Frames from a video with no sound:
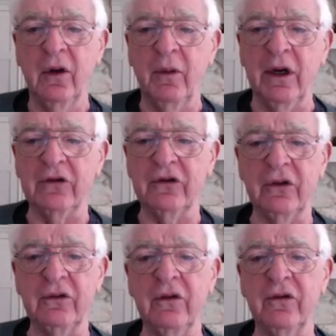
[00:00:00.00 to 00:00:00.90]
where
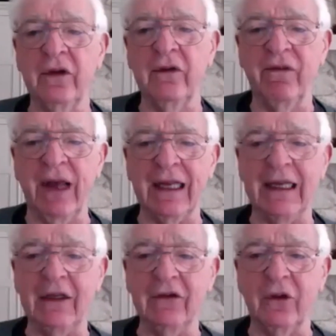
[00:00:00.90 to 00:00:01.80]
students in
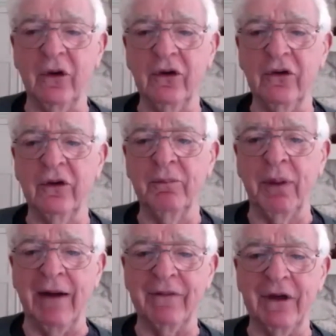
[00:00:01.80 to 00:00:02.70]
failing schools in
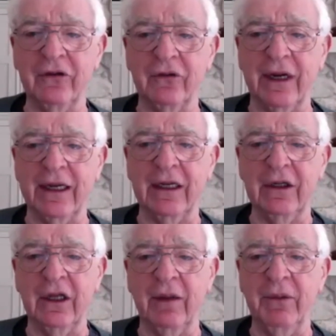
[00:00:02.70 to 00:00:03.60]

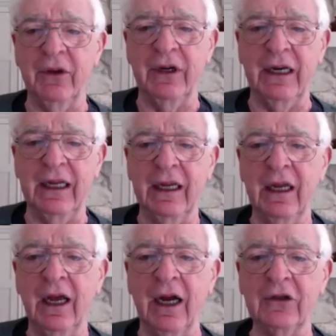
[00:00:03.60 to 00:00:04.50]
poverty-stricken community
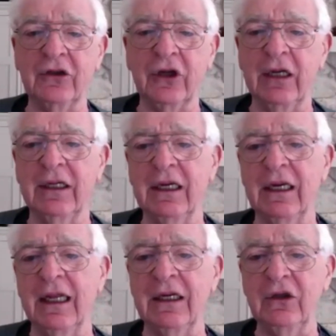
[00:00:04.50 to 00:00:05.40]
are
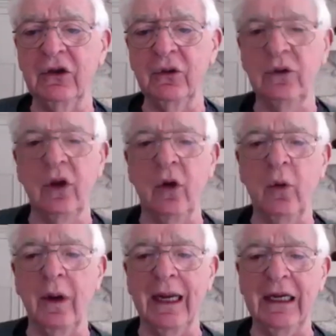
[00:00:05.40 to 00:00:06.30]
shunted into
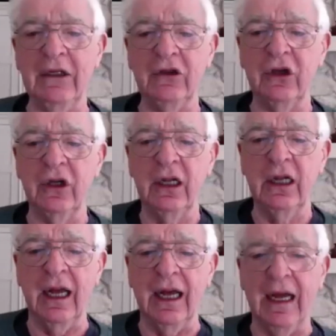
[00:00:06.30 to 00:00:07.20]
low-wage,
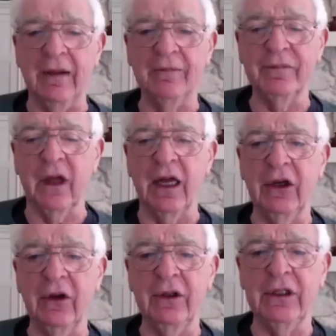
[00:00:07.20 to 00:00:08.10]

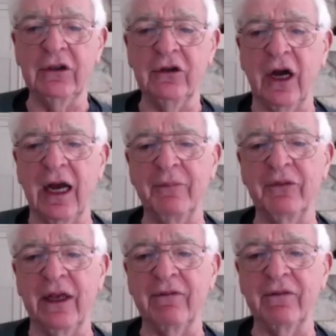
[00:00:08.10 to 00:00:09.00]
non-union
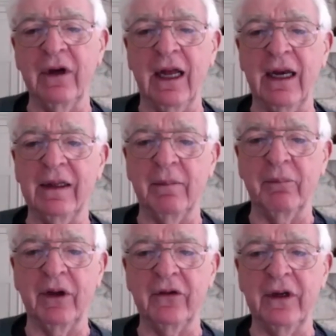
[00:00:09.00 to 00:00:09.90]
jobs, if not the
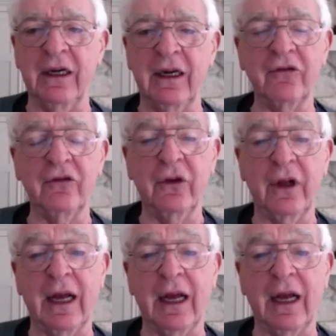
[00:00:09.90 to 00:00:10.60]
prison industrial